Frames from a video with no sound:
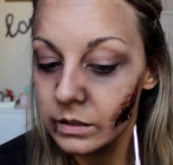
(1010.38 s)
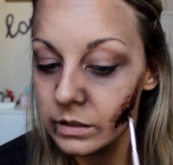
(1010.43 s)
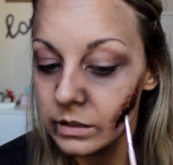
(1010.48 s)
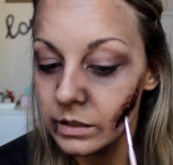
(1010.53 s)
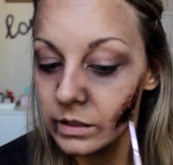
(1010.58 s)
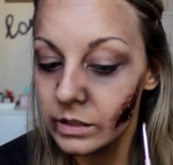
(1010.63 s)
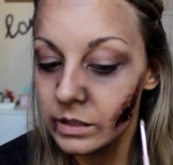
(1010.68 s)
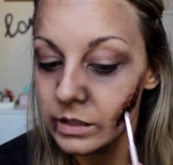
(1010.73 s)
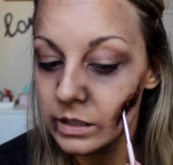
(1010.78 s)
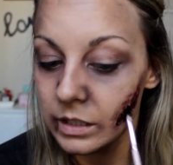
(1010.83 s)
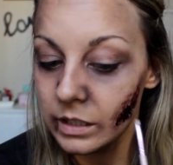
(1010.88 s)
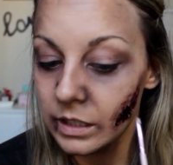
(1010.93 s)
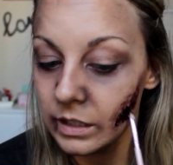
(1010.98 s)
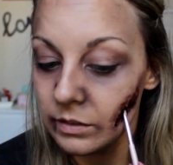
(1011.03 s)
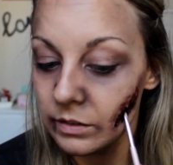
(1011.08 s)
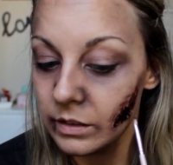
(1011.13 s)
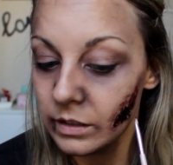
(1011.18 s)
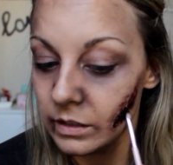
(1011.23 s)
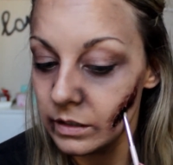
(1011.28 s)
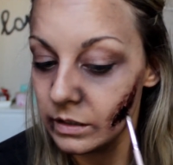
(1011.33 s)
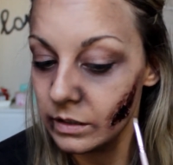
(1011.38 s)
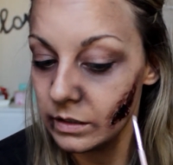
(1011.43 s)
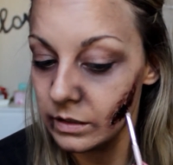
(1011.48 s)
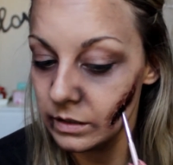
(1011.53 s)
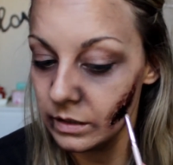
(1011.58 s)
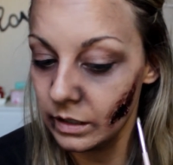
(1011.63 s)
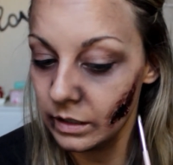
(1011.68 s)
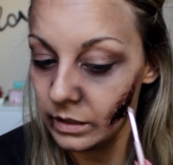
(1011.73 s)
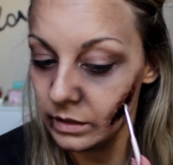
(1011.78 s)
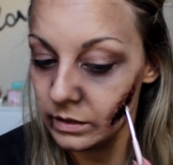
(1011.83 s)
just to give it a
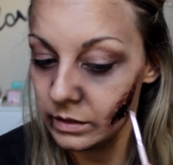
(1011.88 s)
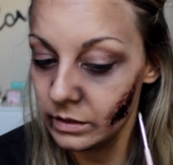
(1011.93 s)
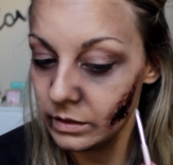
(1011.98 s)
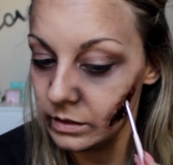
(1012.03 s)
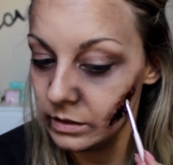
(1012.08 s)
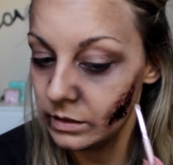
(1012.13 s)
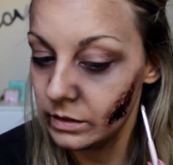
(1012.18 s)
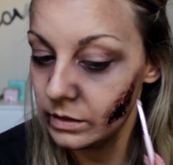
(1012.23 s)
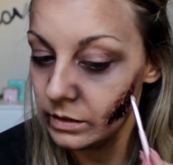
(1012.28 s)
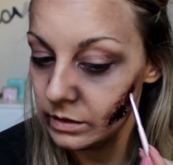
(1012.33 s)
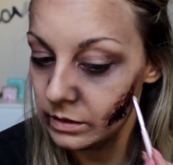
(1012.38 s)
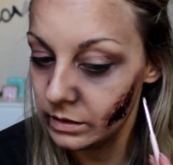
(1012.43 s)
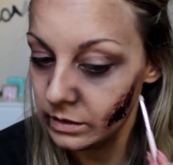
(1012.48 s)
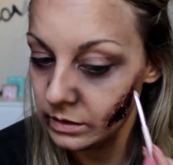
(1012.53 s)
nice